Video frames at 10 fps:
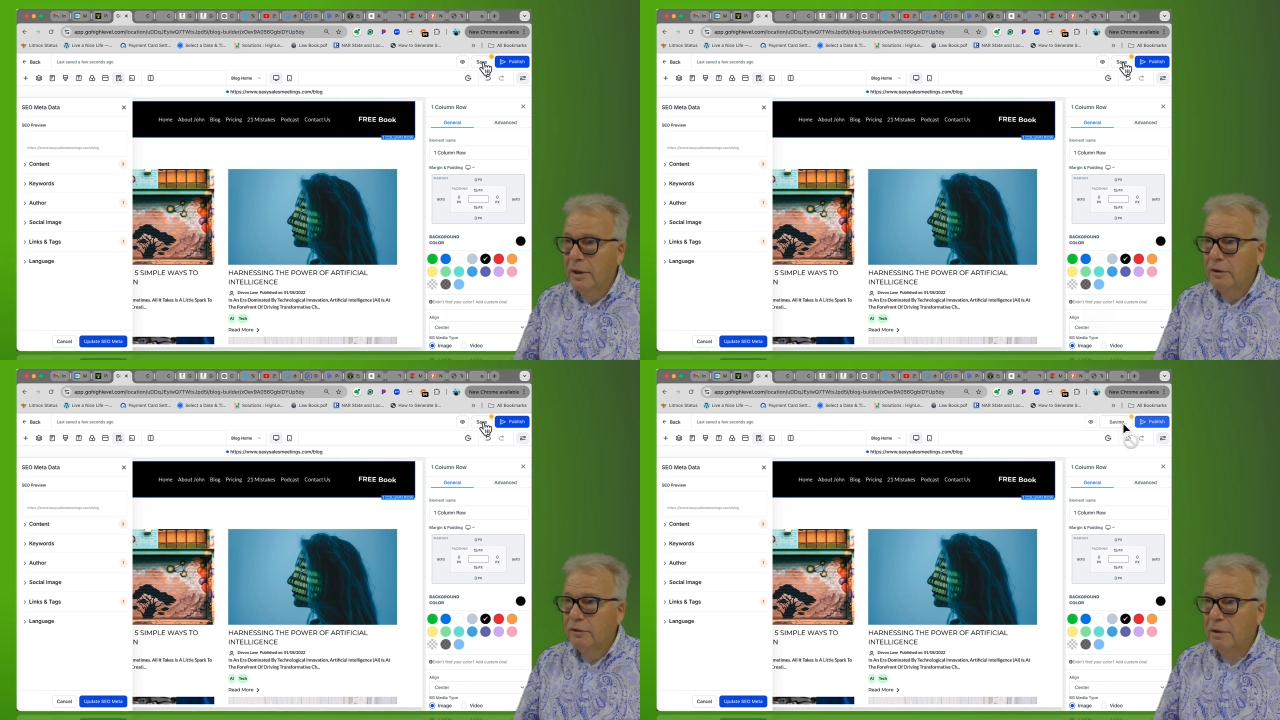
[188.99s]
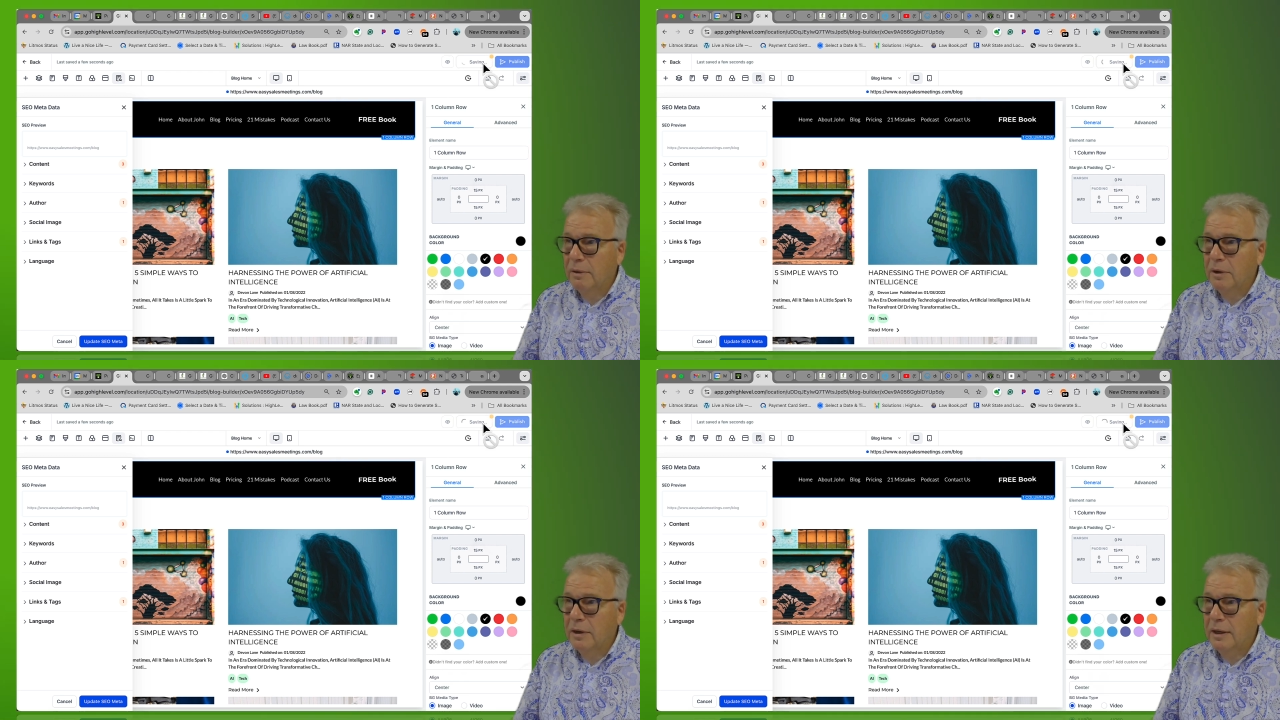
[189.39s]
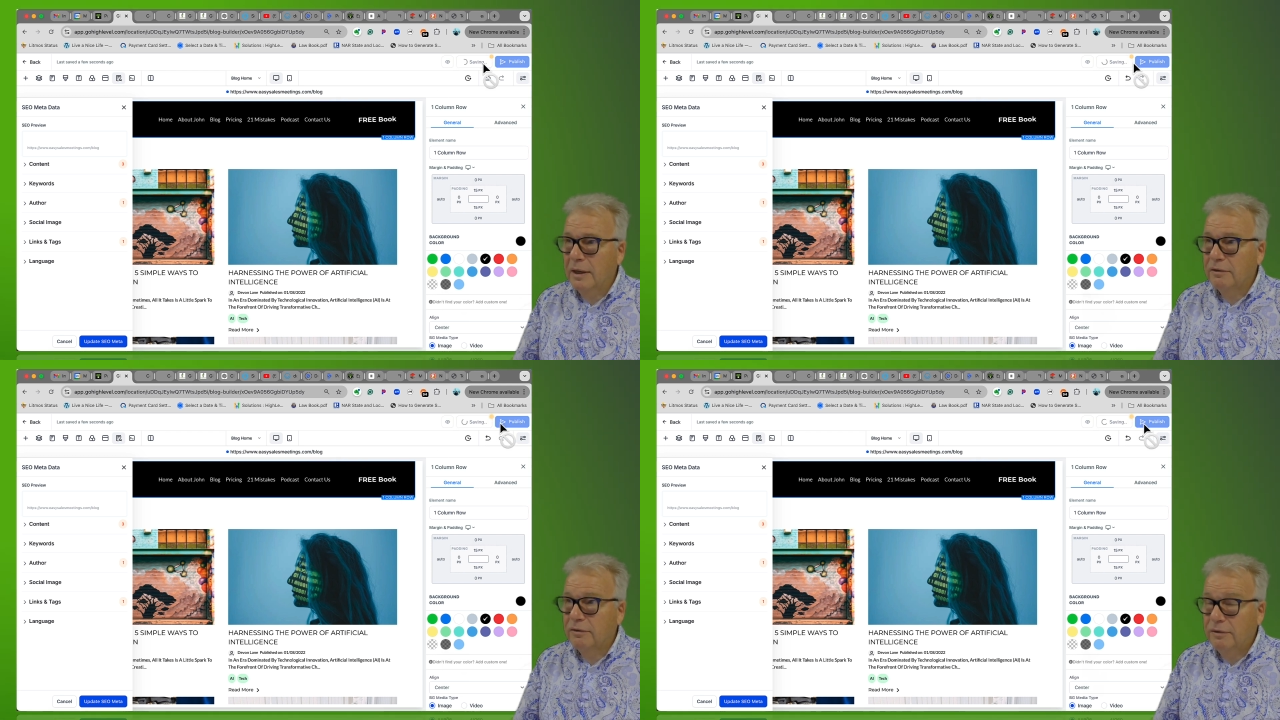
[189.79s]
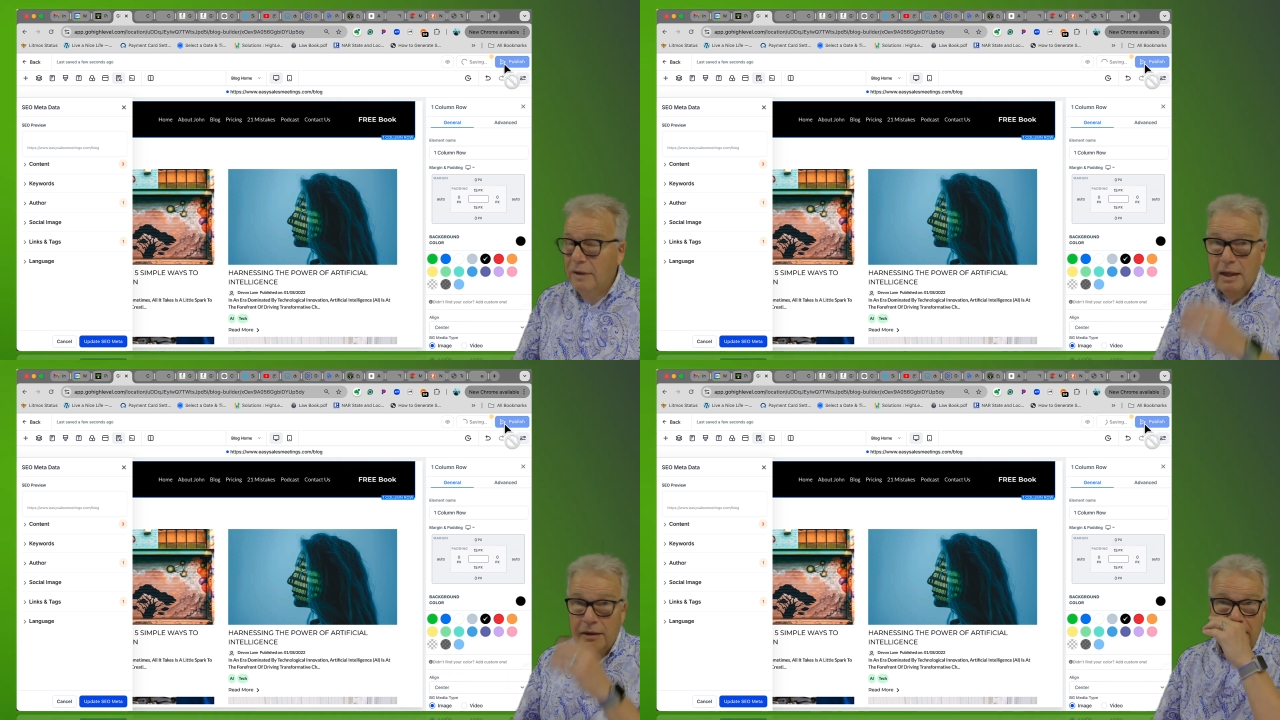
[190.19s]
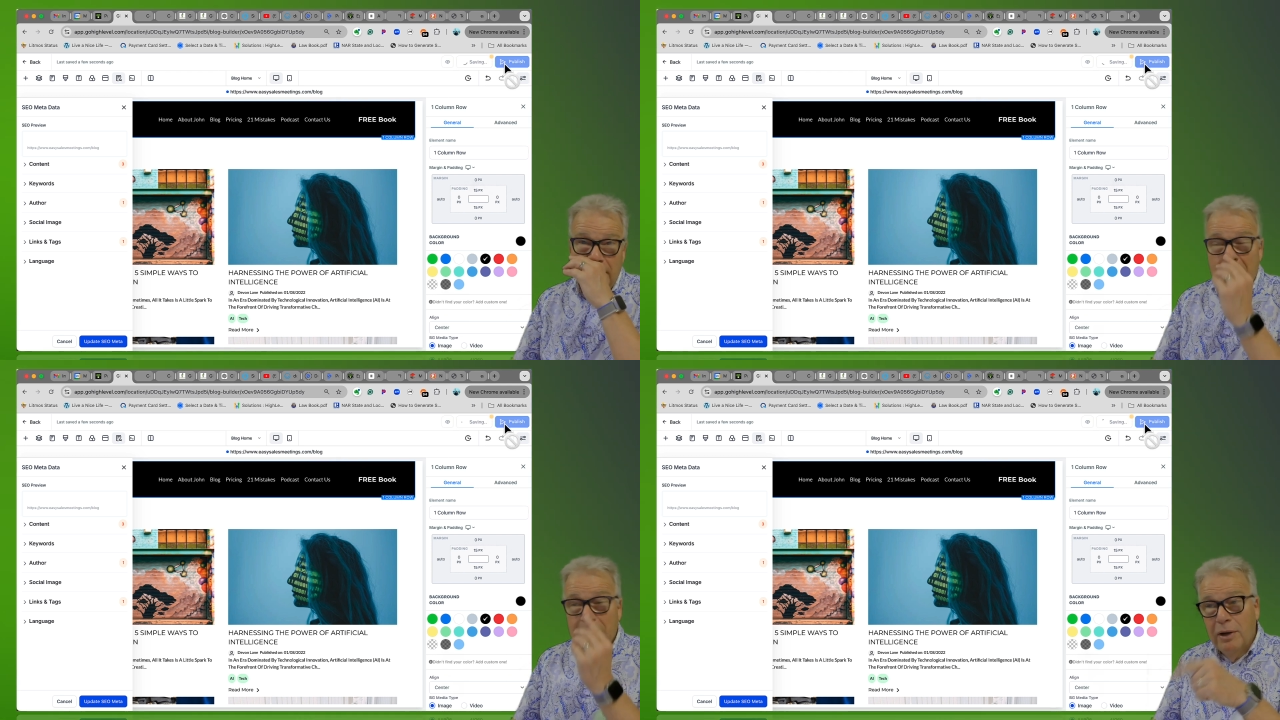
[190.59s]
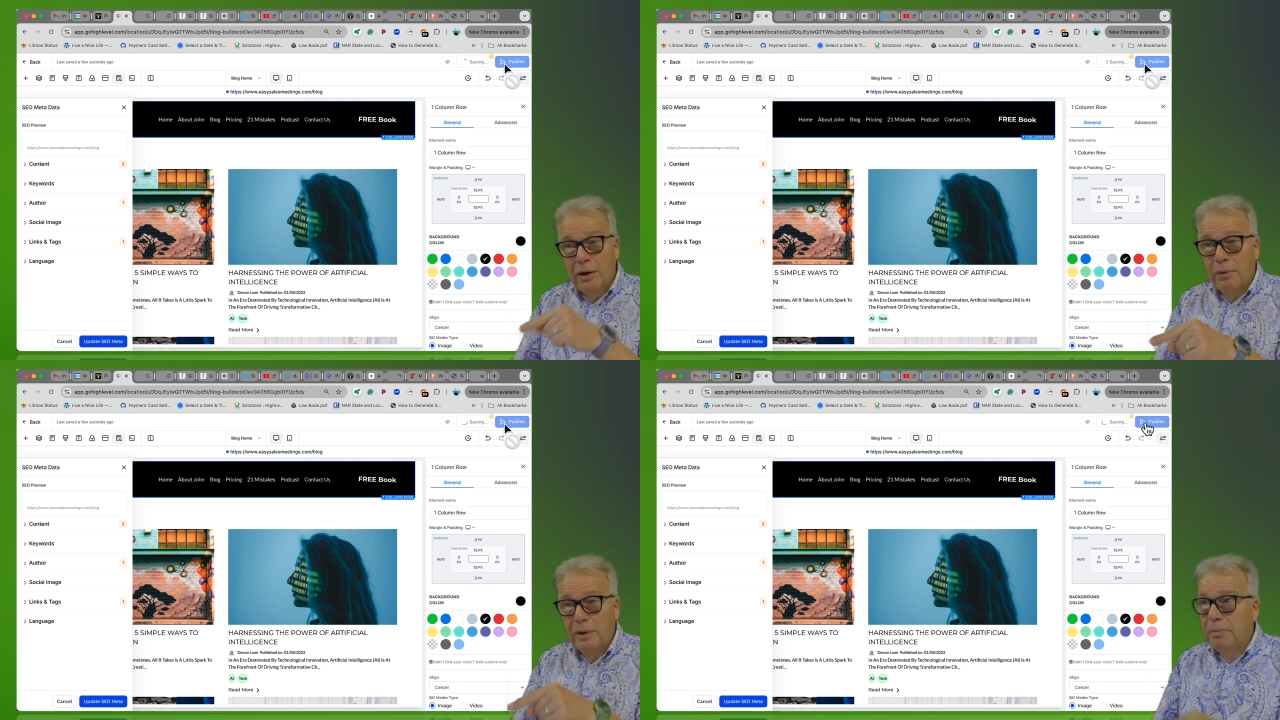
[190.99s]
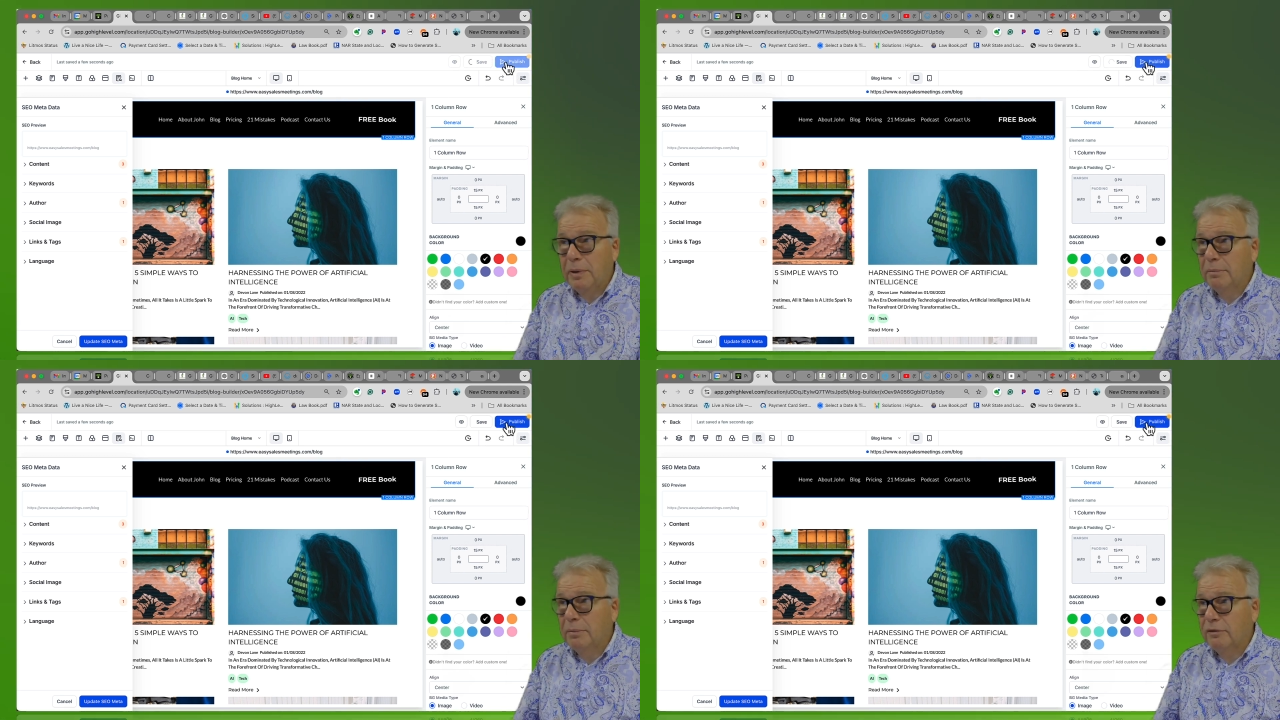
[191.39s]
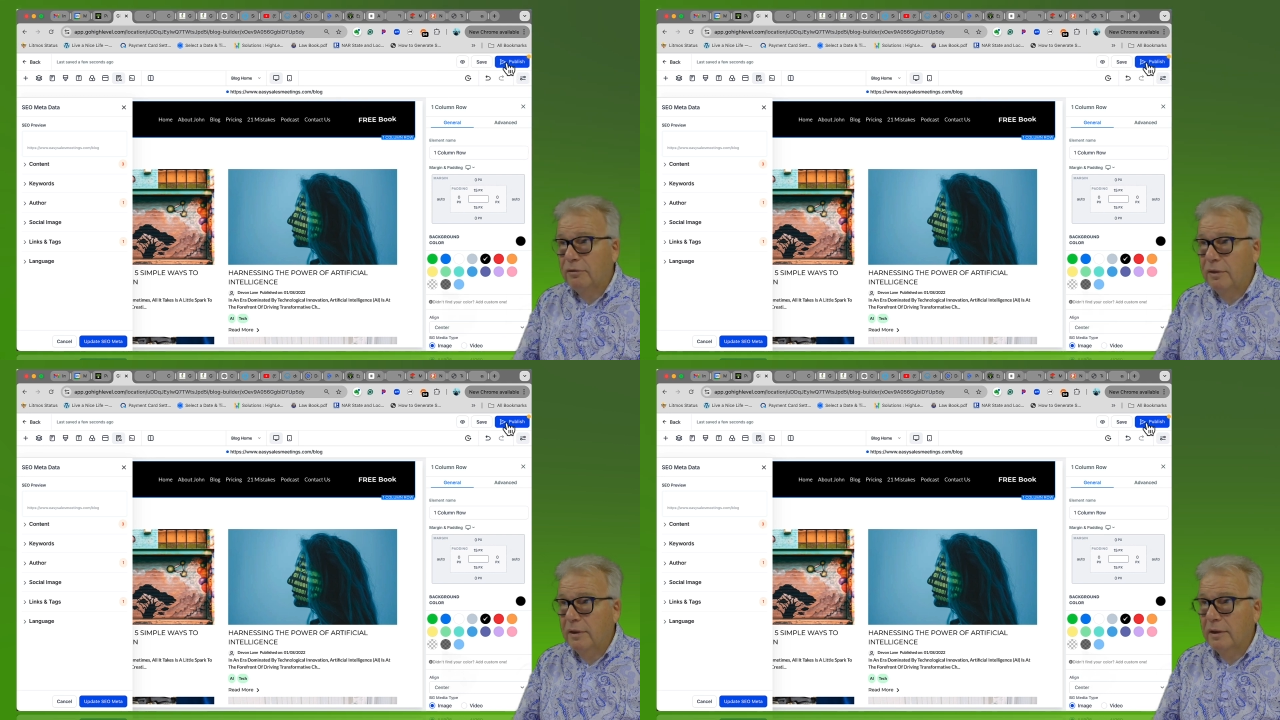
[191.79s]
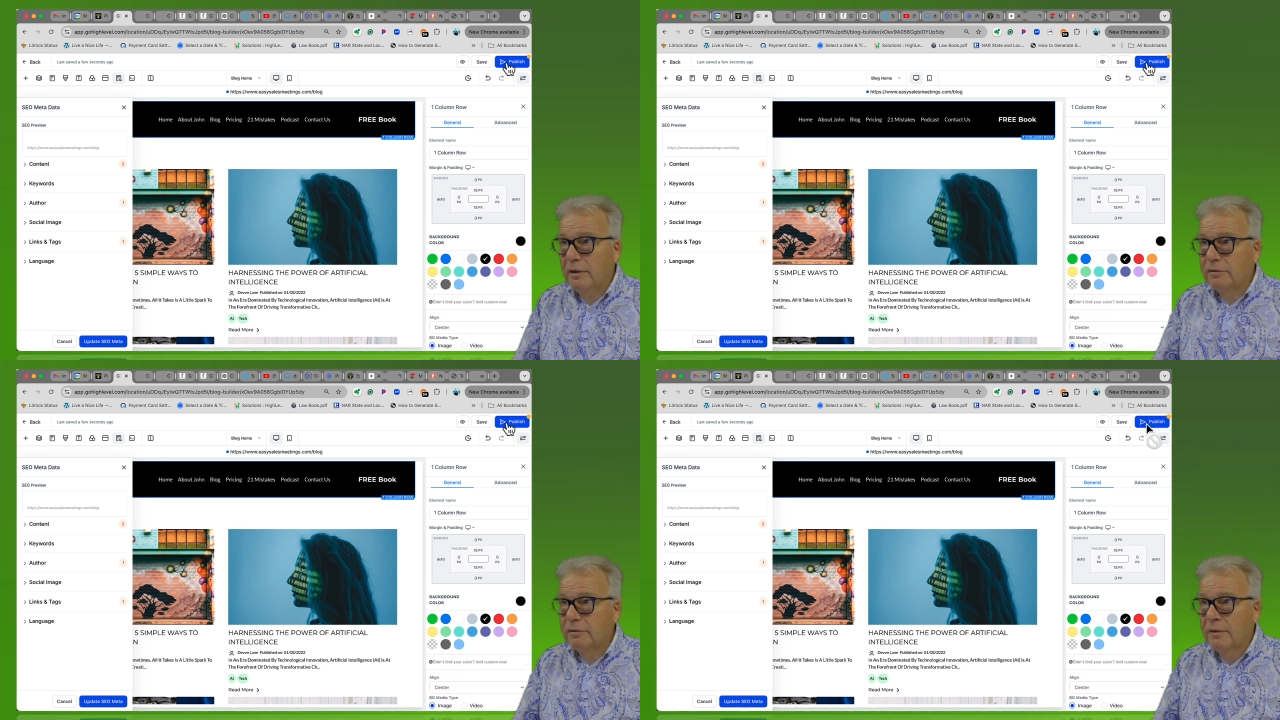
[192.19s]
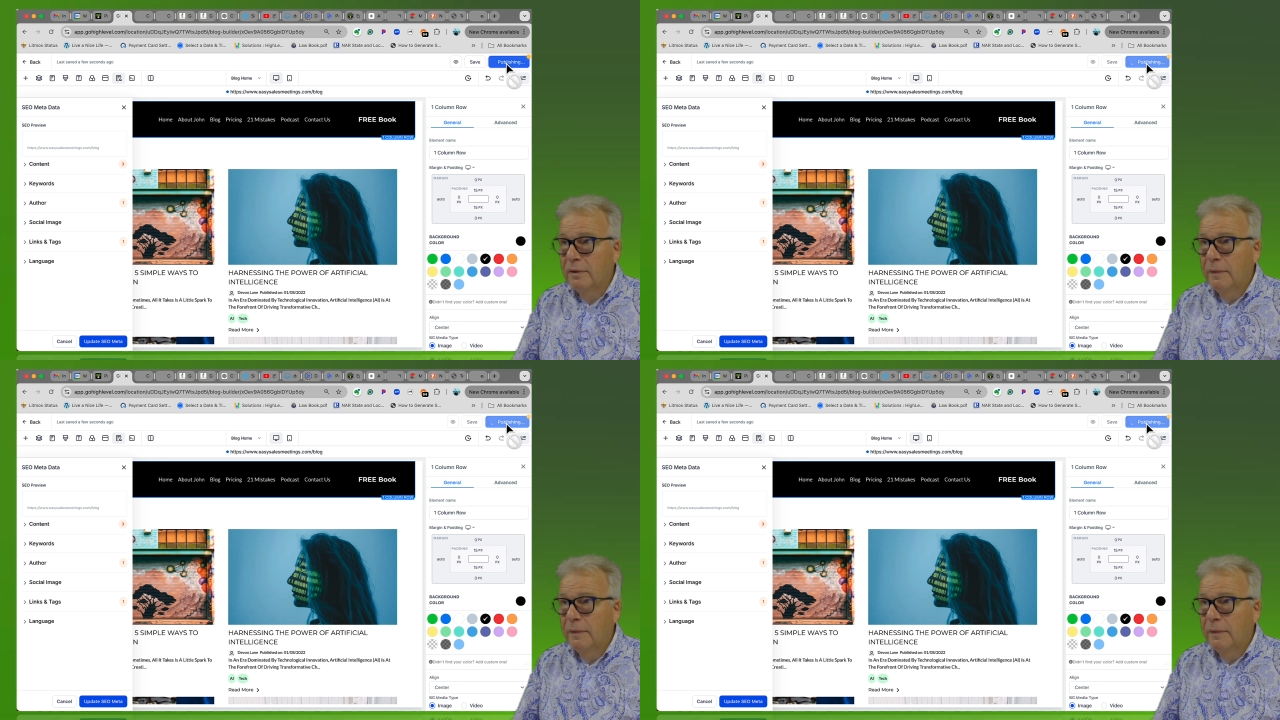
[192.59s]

So I'm going to click save and I'm going to republish this.